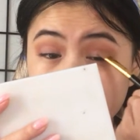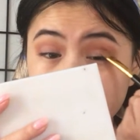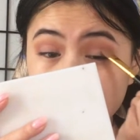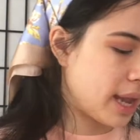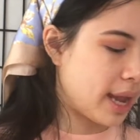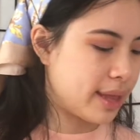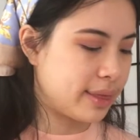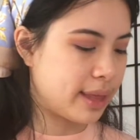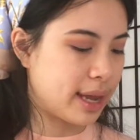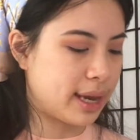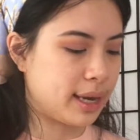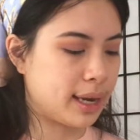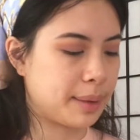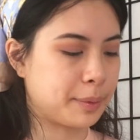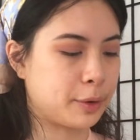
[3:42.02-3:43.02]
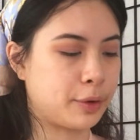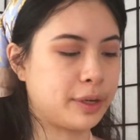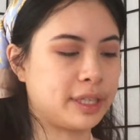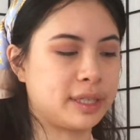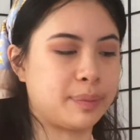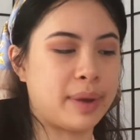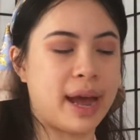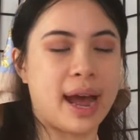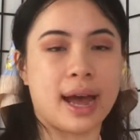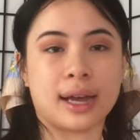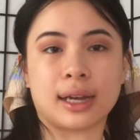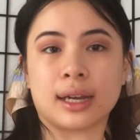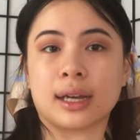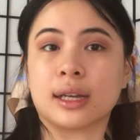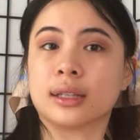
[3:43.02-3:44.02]
And then I'm going to pack
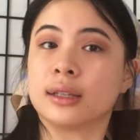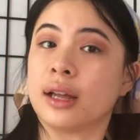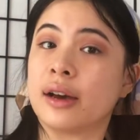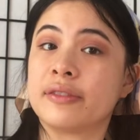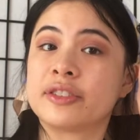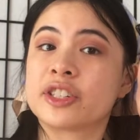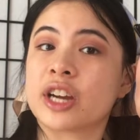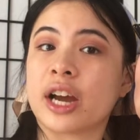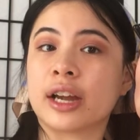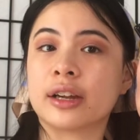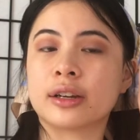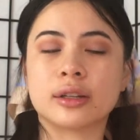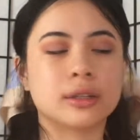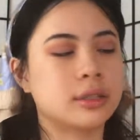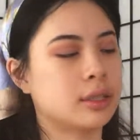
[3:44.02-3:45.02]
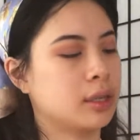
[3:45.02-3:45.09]
Love Child,